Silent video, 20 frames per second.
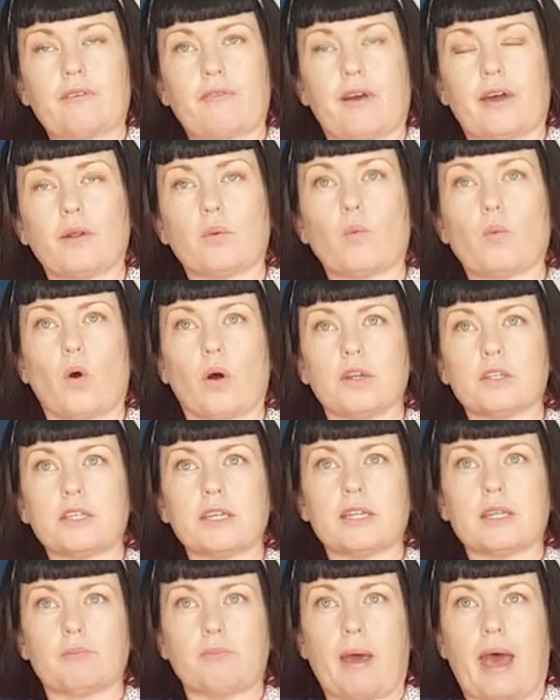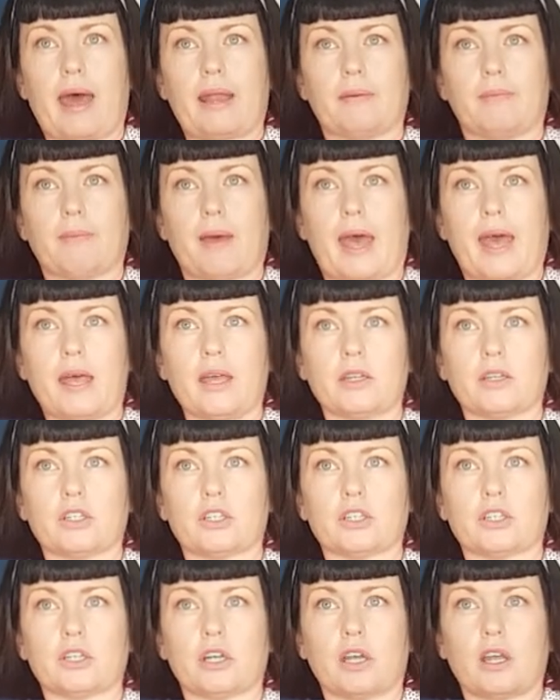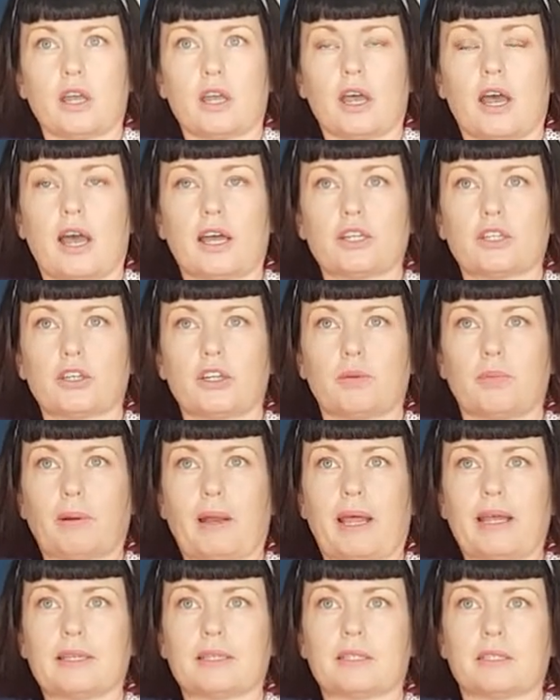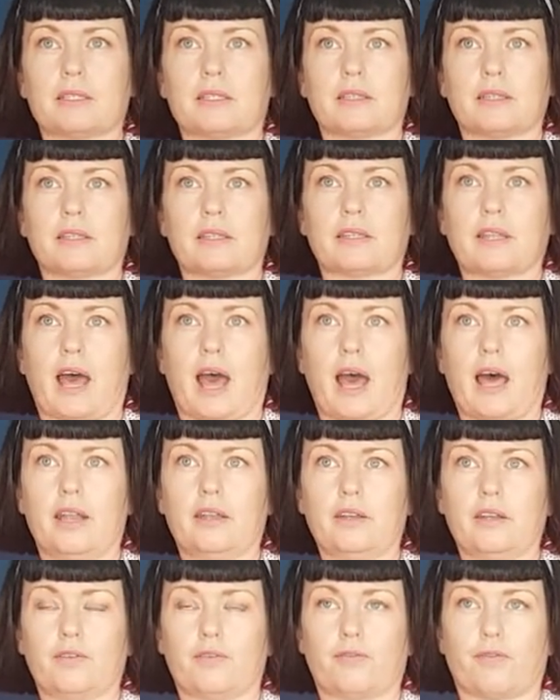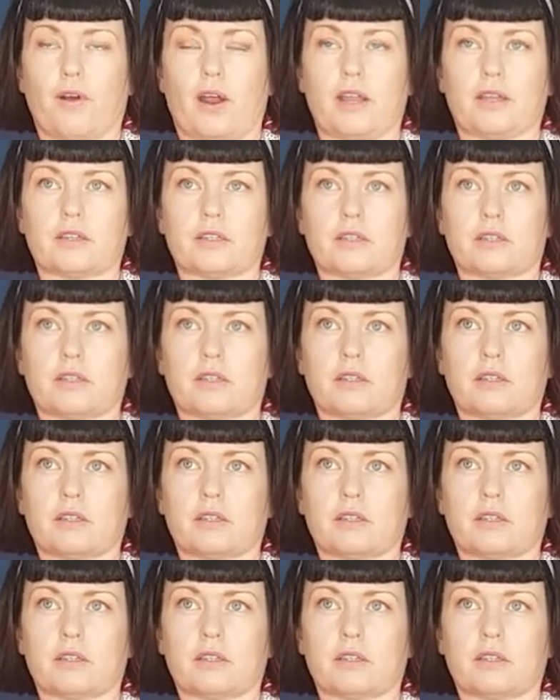if I'd have wanted a pattern match, I should have placed the under front